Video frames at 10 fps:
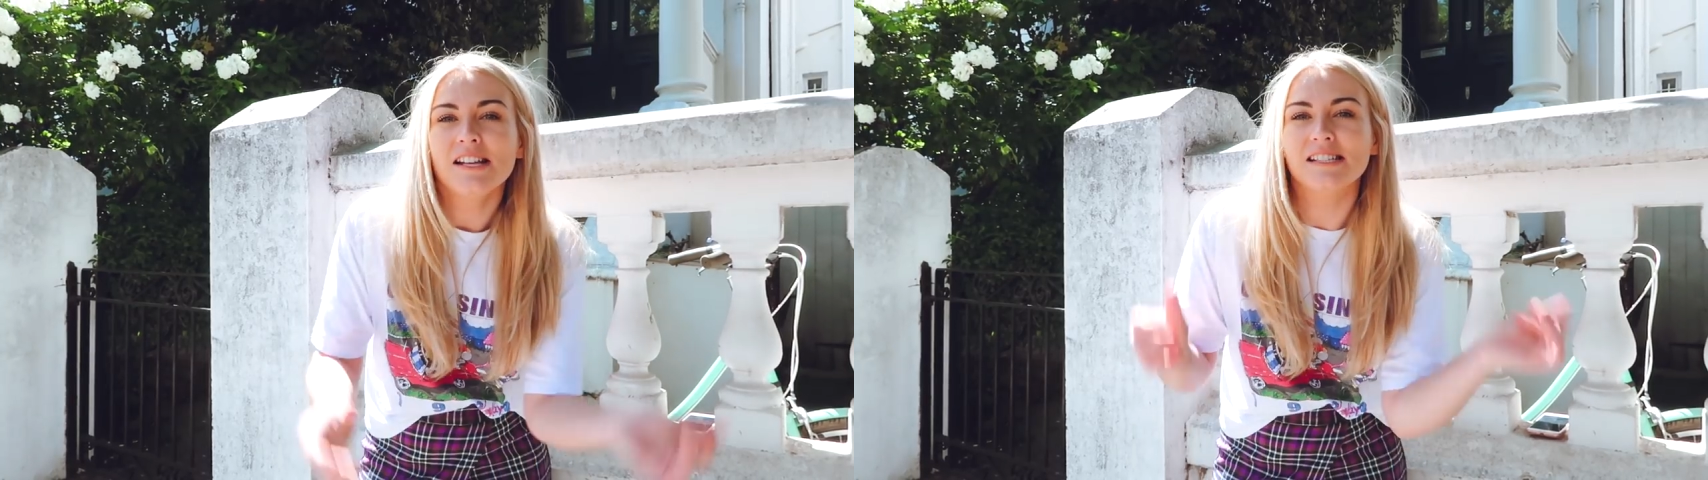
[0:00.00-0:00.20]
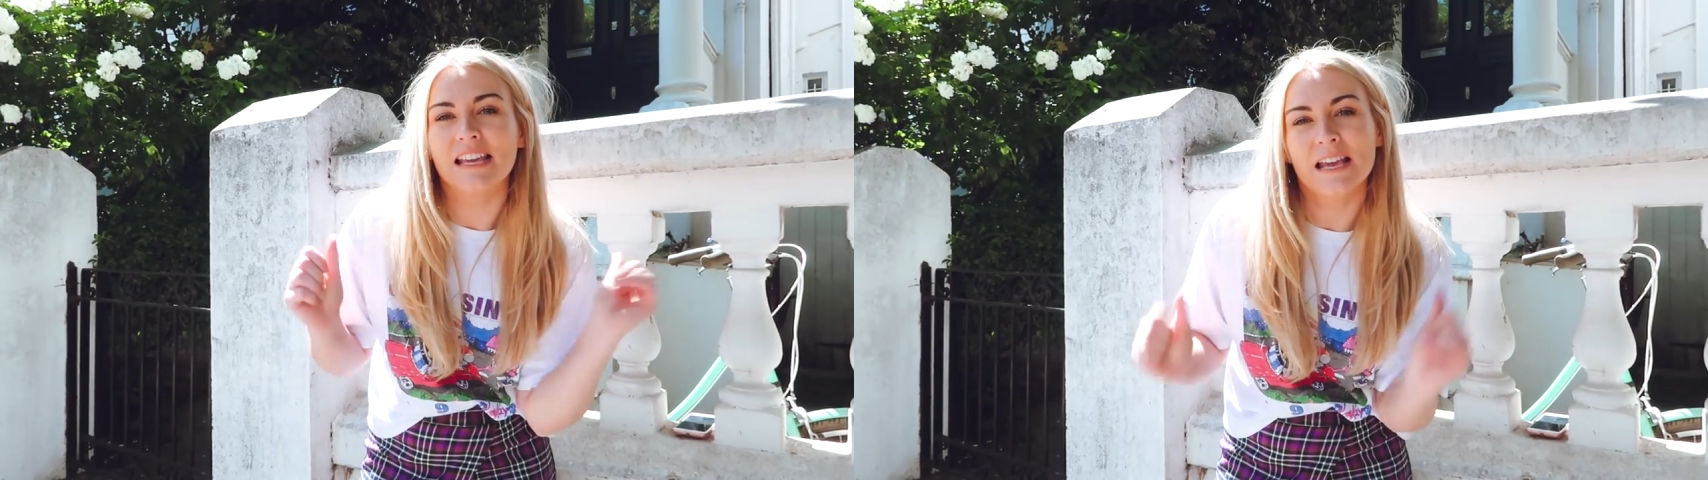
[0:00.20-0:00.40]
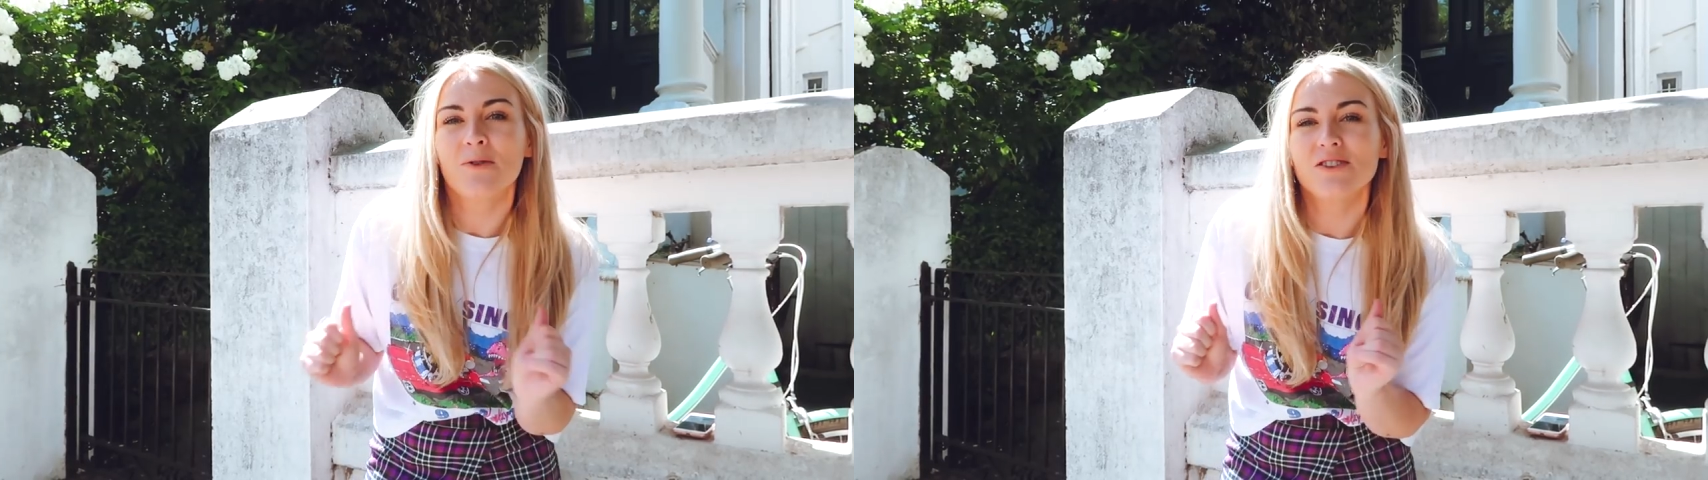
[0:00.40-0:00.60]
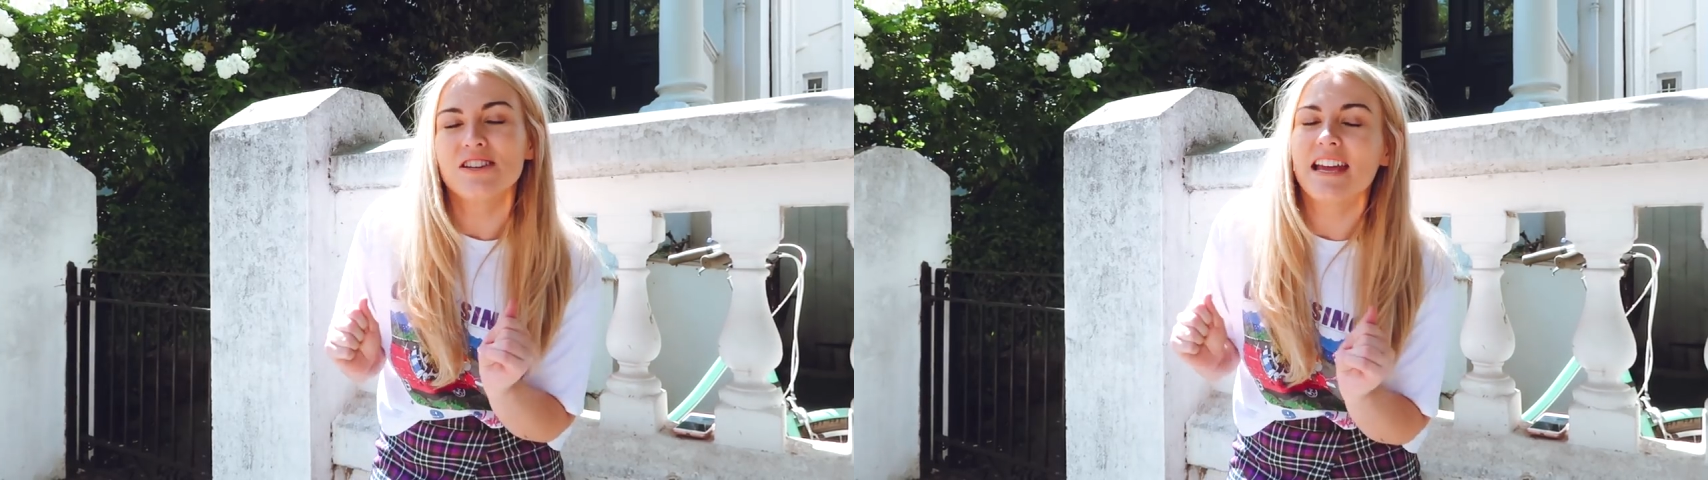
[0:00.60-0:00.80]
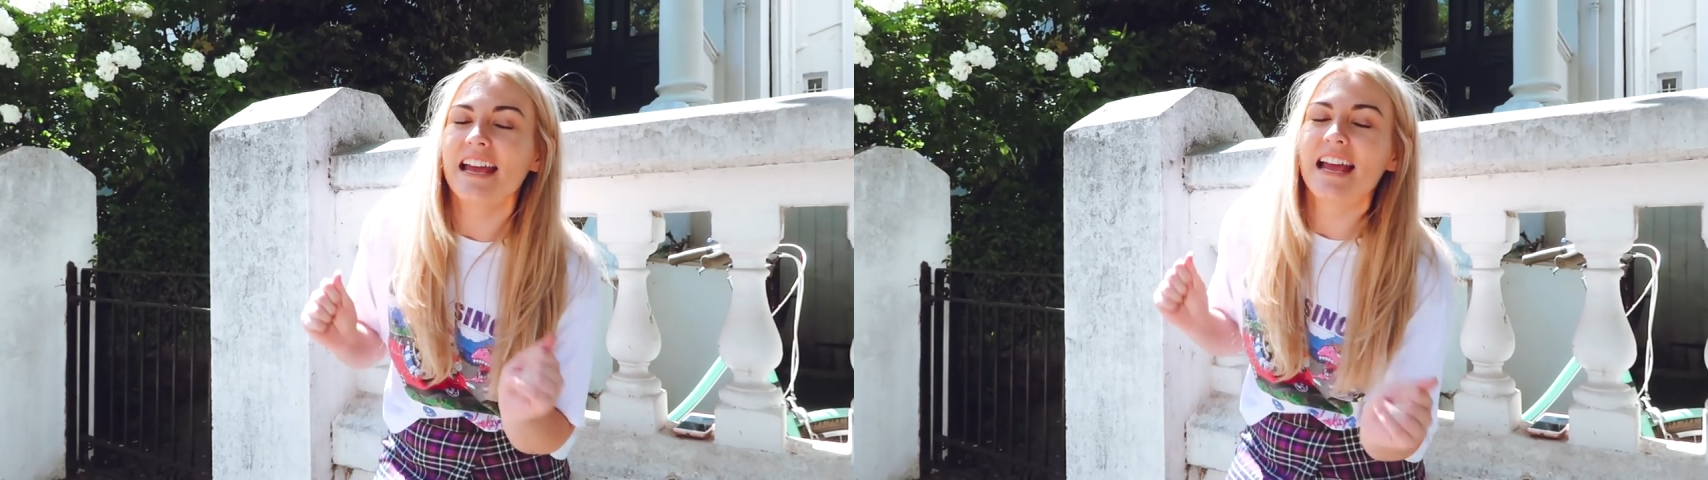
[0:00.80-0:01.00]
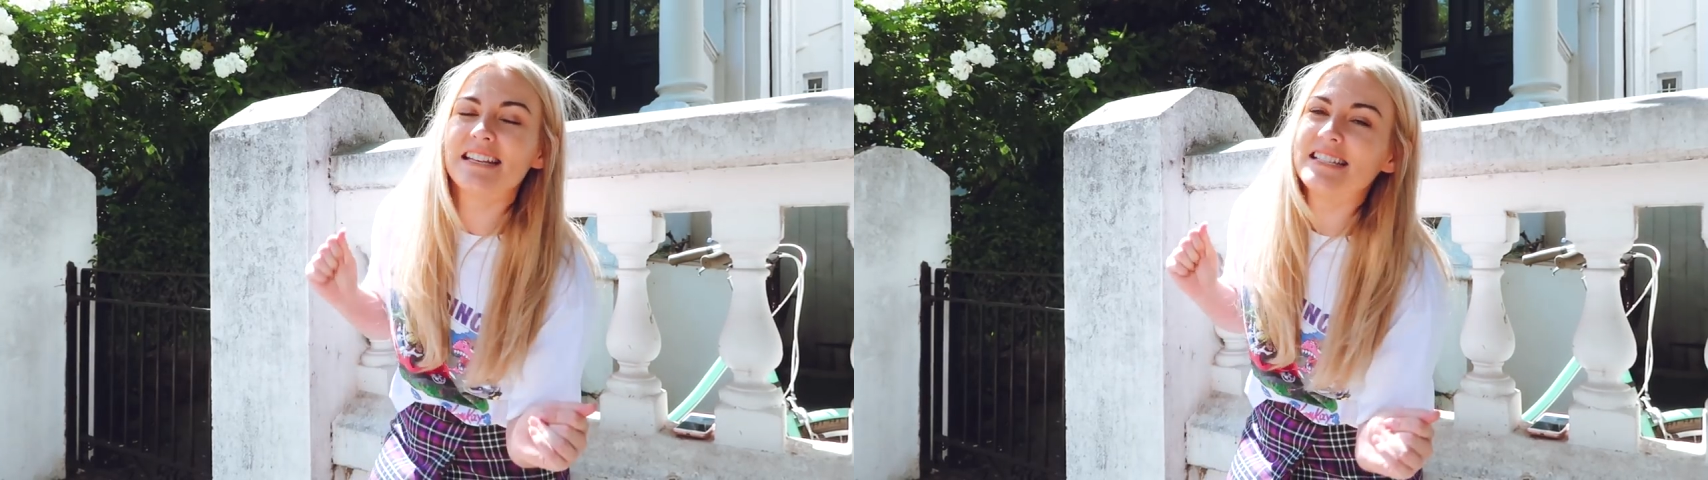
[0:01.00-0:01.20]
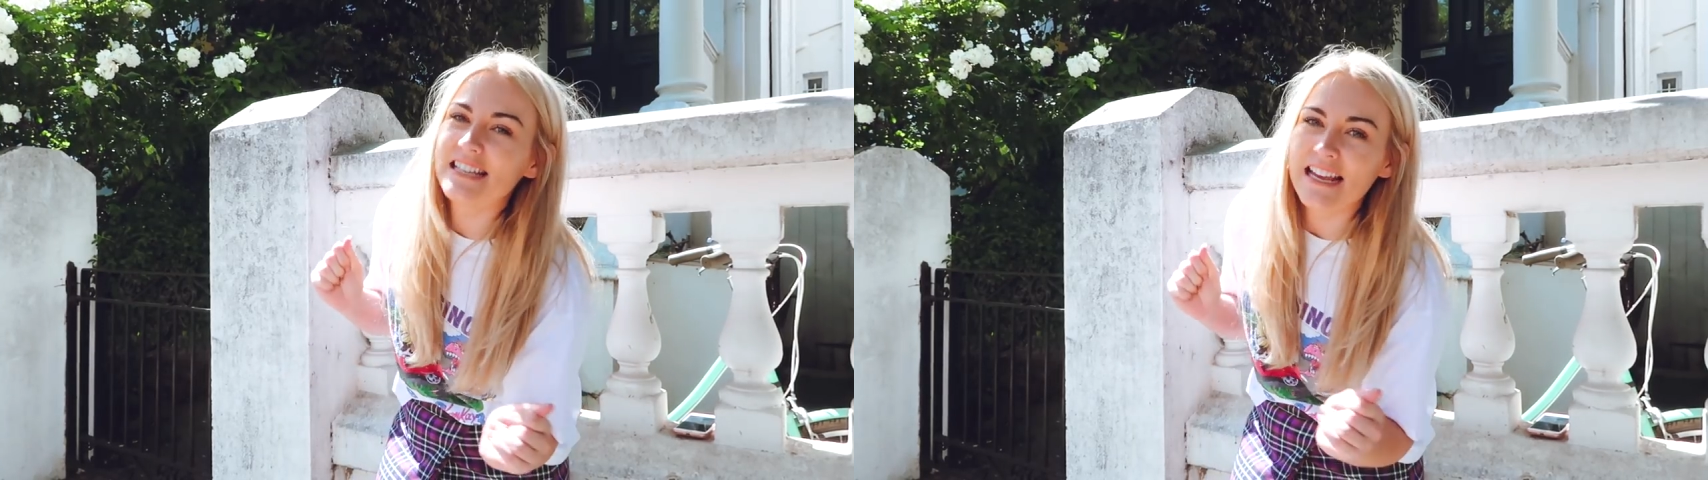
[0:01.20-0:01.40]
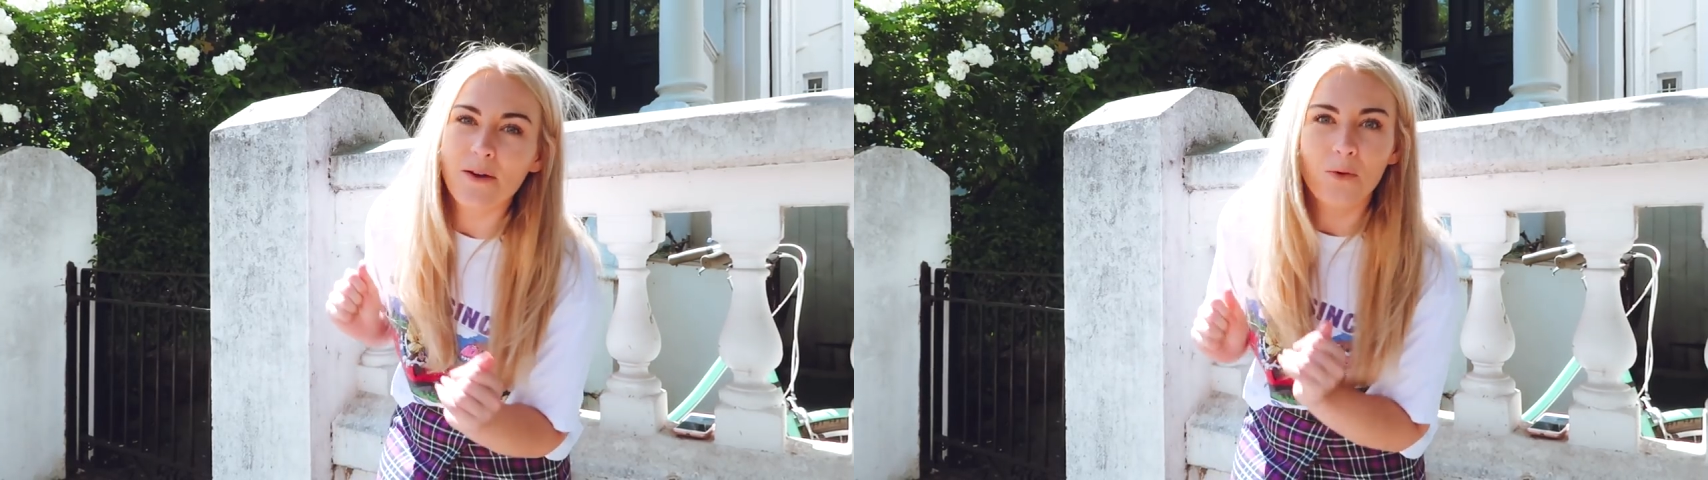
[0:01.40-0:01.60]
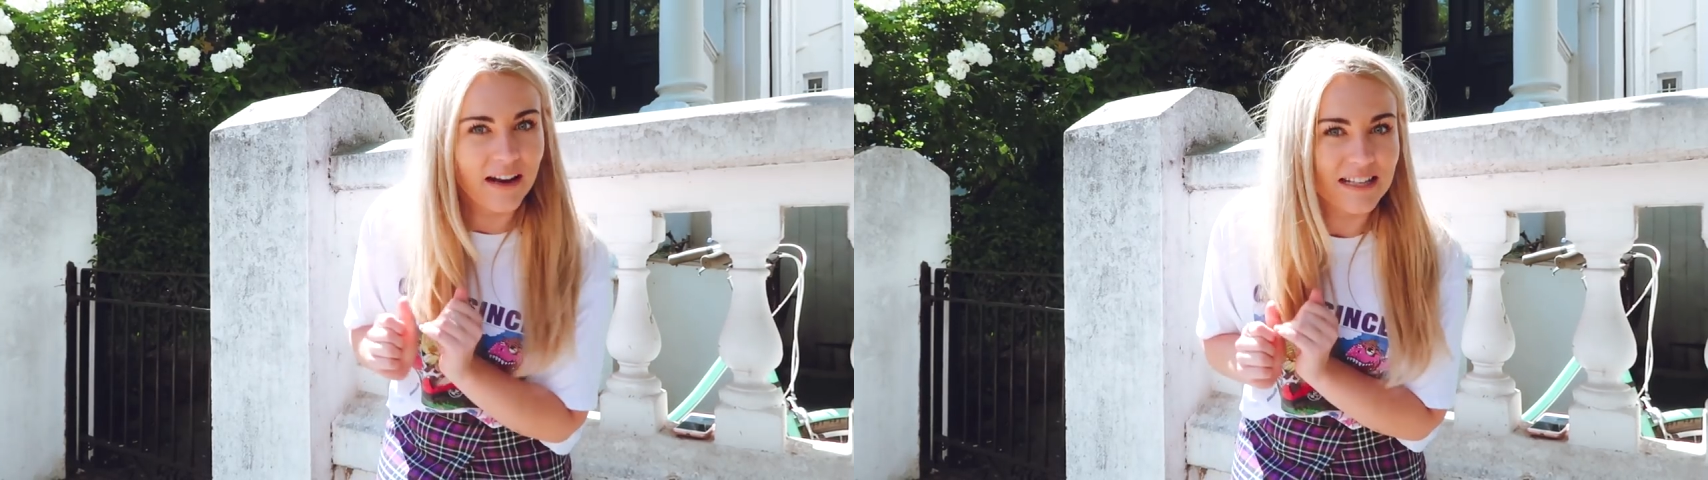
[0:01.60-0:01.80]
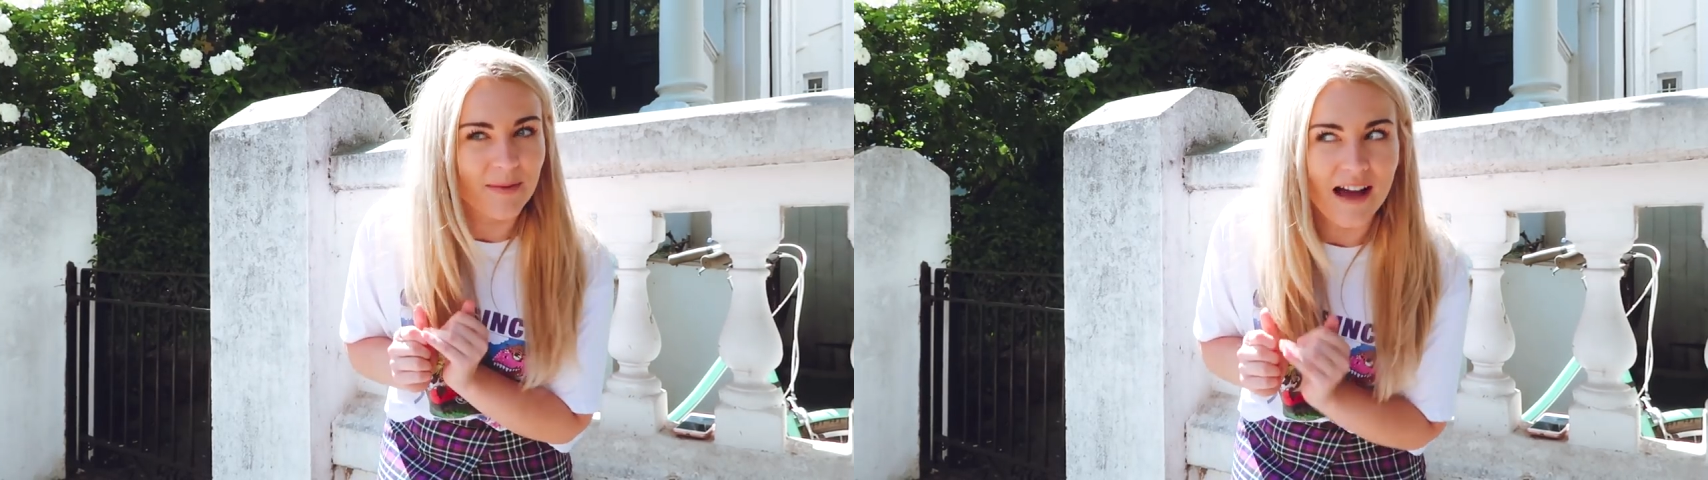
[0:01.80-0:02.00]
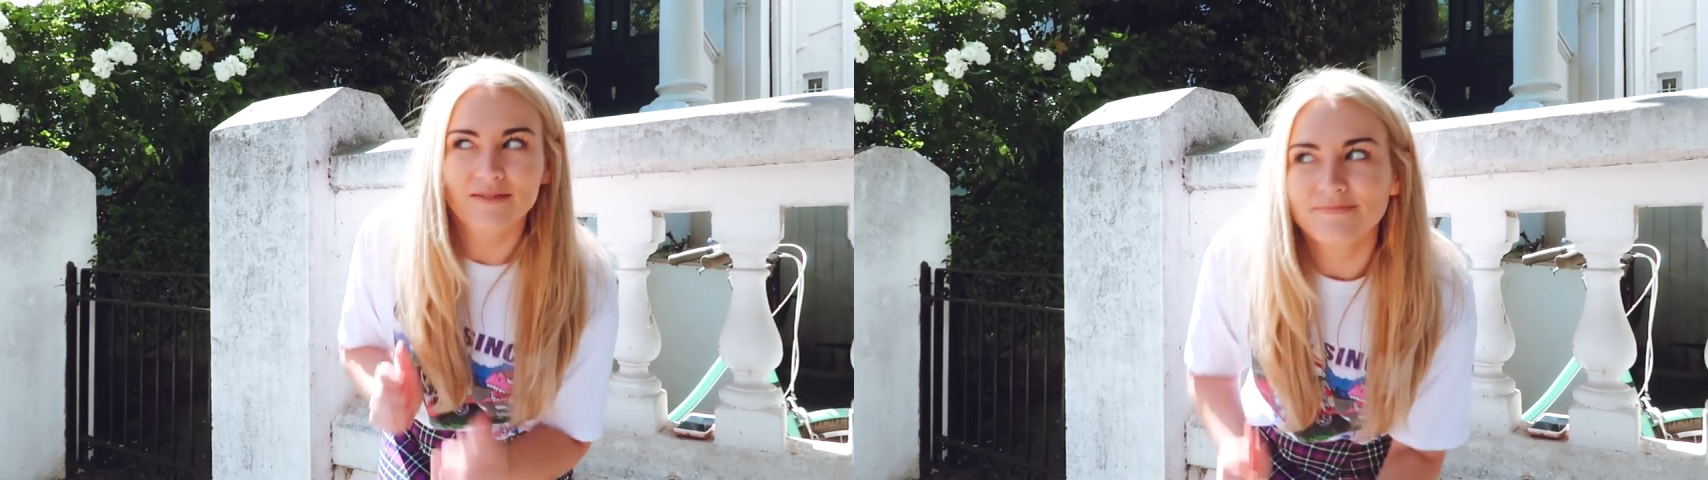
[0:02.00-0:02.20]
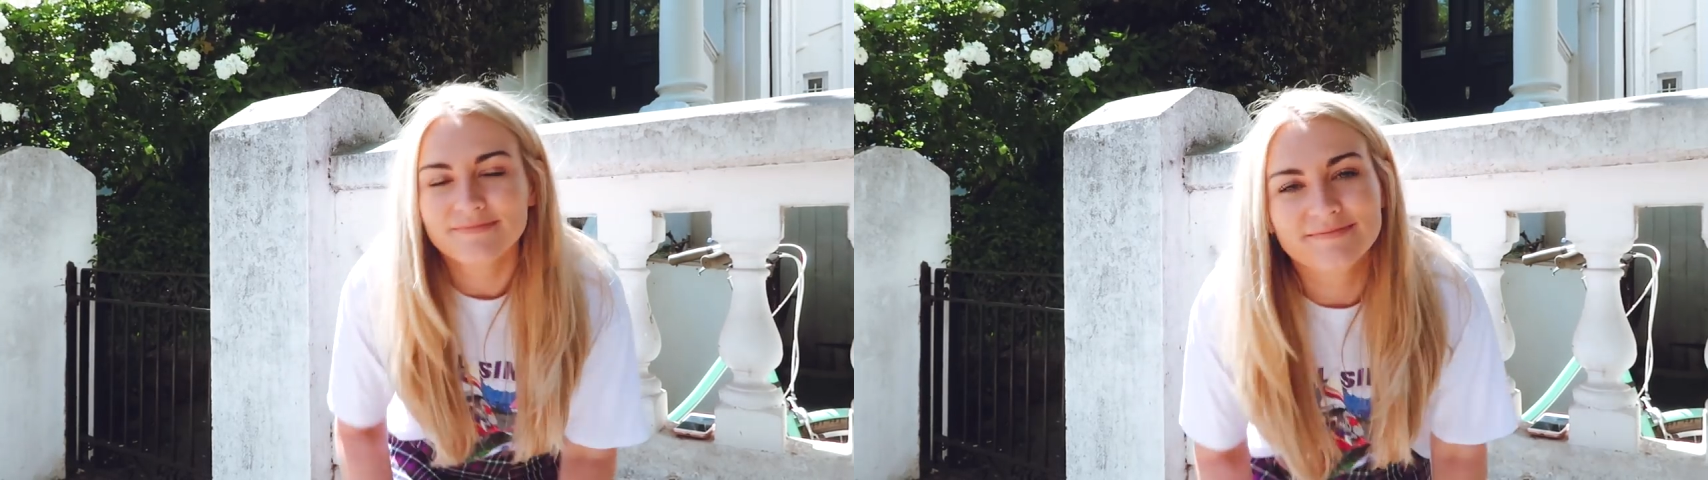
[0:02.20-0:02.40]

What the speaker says: So keep watching to see what it's about.